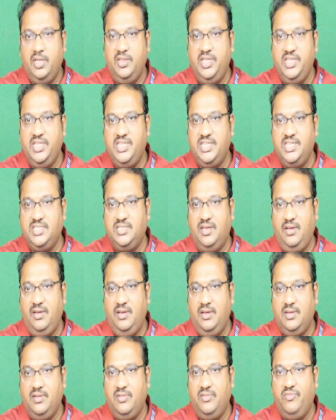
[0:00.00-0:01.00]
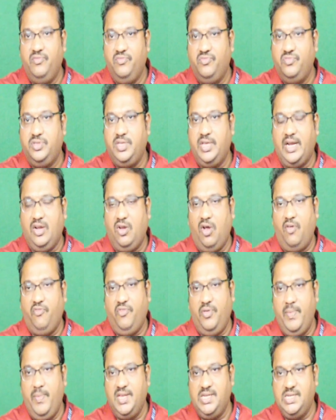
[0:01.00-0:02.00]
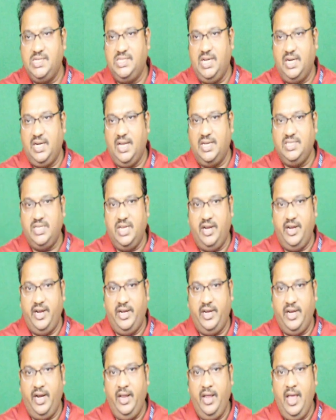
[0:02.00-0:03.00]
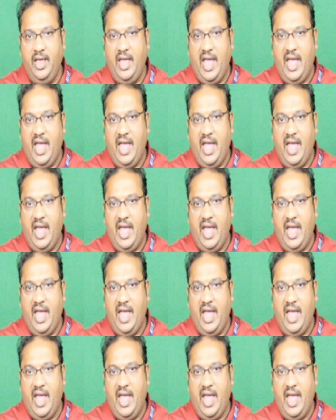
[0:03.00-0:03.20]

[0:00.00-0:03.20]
this is the set of images that are generated,